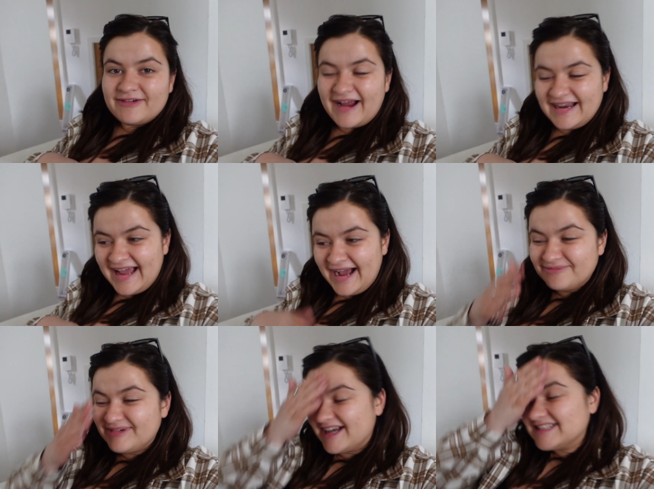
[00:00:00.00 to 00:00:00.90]
right now
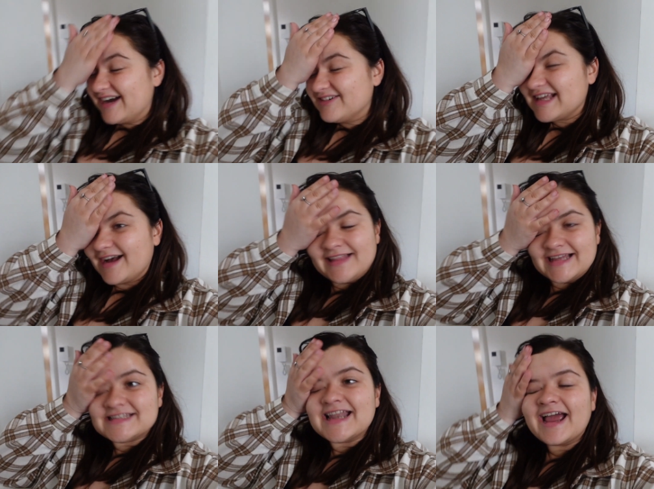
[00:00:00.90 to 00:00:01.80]
because I was out
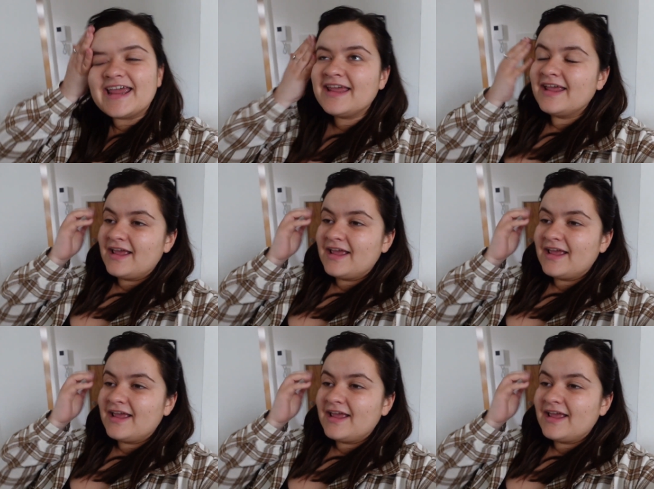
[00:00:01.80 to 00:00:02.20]
last night.